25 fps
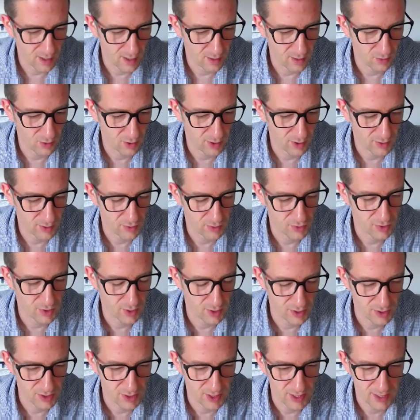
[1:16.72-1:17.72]
was
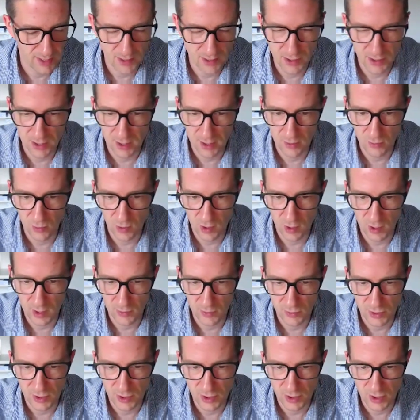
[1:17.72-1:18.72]
as an intern while I
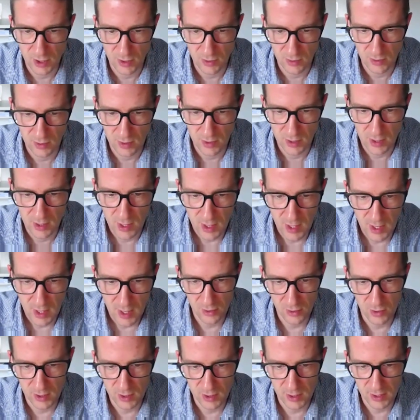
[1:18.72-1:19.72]
was a student
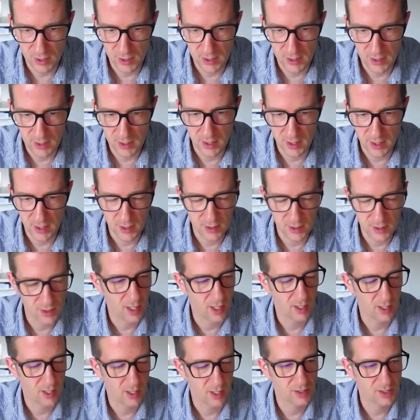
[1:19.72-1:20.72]
doing a
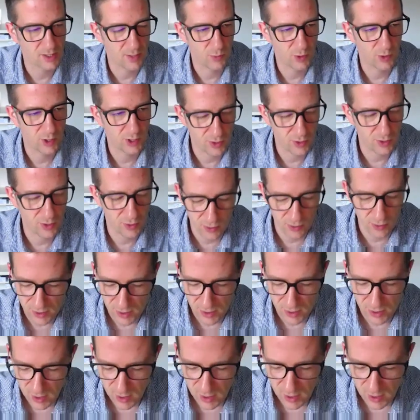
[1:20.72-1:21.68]
sandwich course.